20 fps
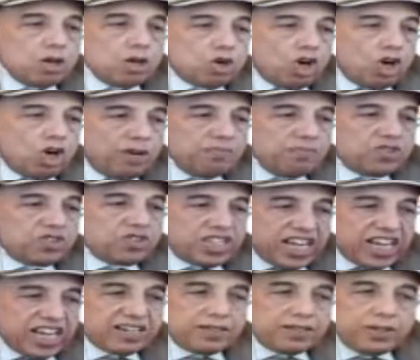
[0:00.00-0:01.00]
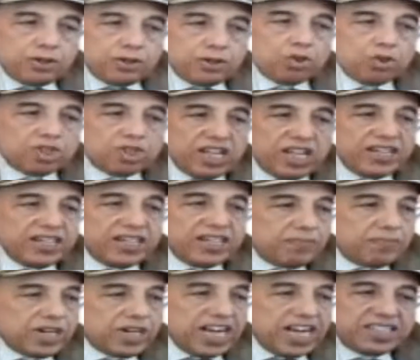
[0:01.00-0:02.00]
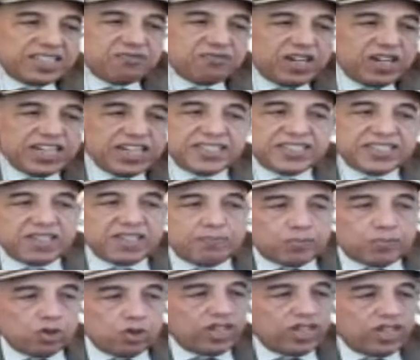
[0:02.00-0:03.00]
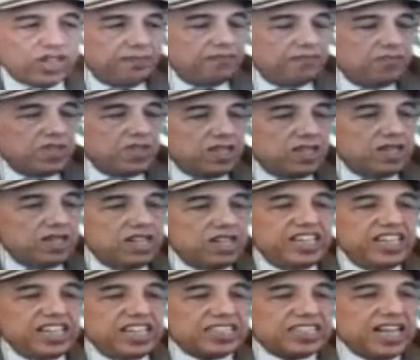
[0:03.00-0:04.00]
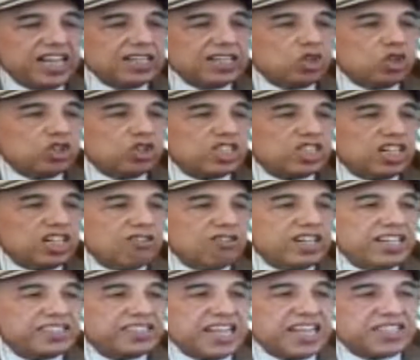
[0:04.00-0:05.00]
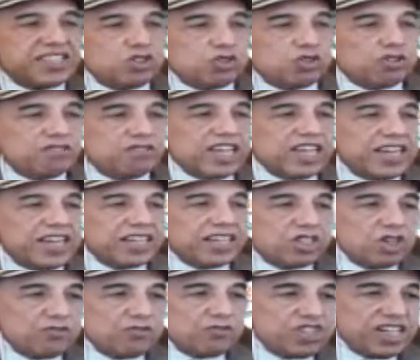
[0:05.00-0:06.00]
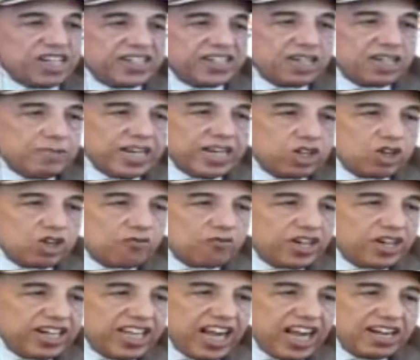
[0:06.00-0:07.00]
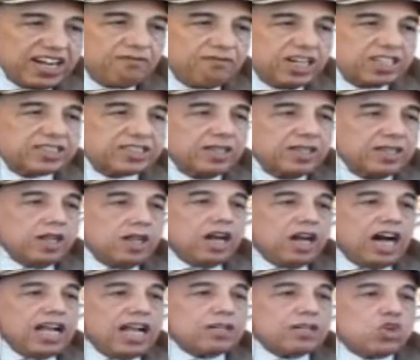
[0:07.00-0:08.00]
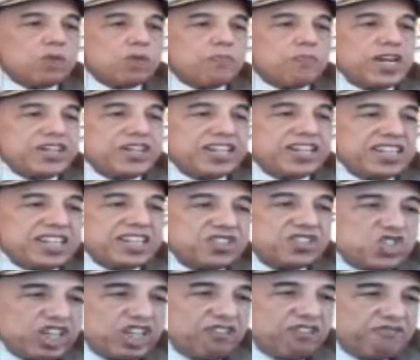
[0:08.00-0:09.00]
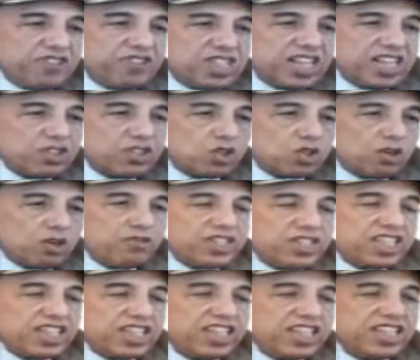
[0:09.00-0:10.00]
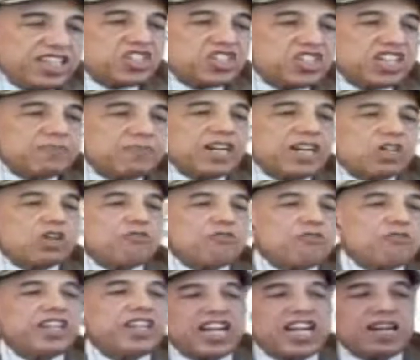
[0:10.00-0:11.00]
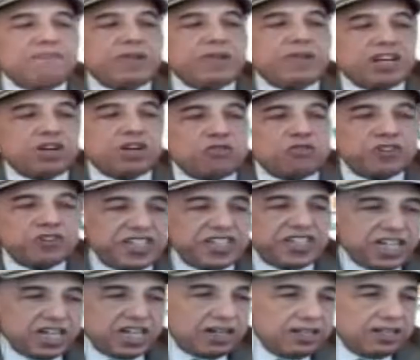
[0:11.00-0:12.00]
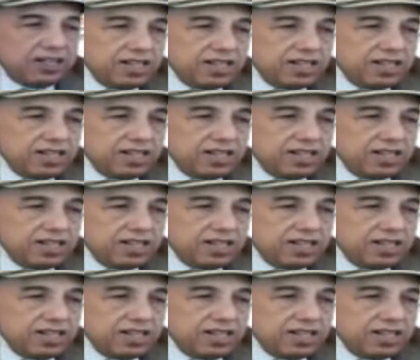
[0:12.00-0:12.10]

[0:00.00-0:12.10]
ComSec Youth Enterprise Financing Program. He has also served as Executive Director of Central Bank of India and was also appointed as Chief Vigilance Officer in State Bank of India and Bank of India.